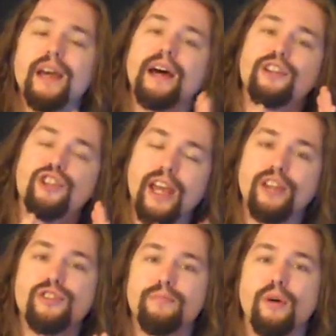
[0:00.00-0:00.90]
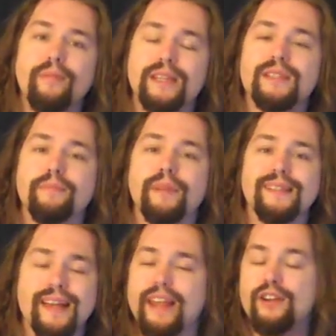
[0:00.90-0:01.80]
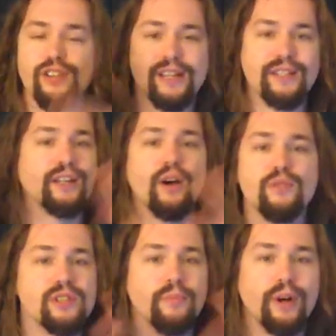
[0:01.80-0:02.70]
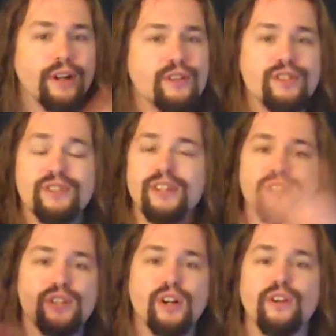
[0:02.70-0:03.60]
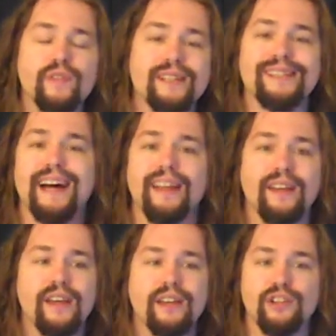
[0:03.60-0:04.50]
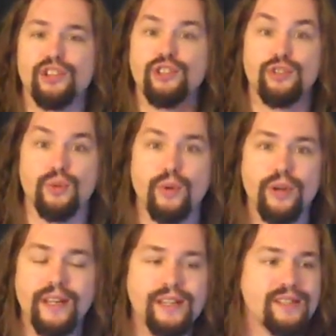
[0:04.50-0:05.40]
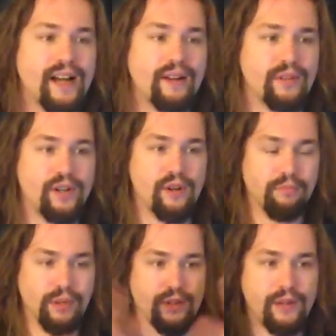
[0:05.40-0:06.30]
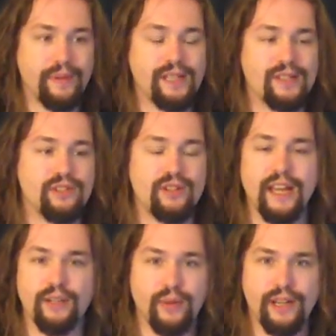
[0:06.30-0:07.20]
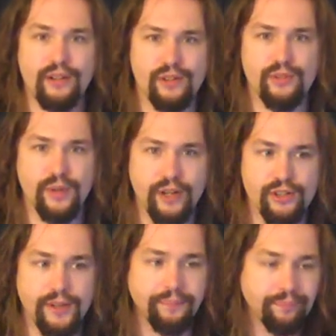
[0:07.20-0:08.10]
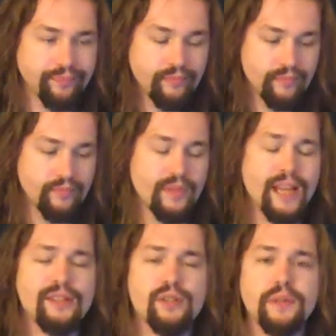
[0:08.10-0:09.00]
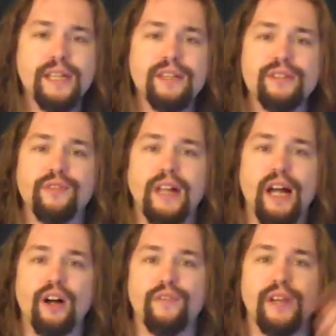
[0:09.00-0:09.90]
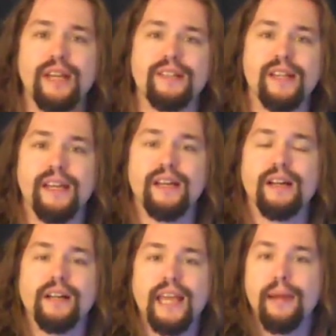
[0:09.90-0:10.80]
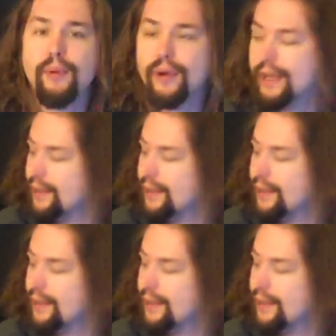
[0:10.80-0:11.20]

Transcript: A change in momentum means that energy has to go somewhere. Energy is conserved, it's not destroyed, it's not, you know, blown to pieces. You can't create or destroy energy. And so it tends to fly off as a uh, gamma ray.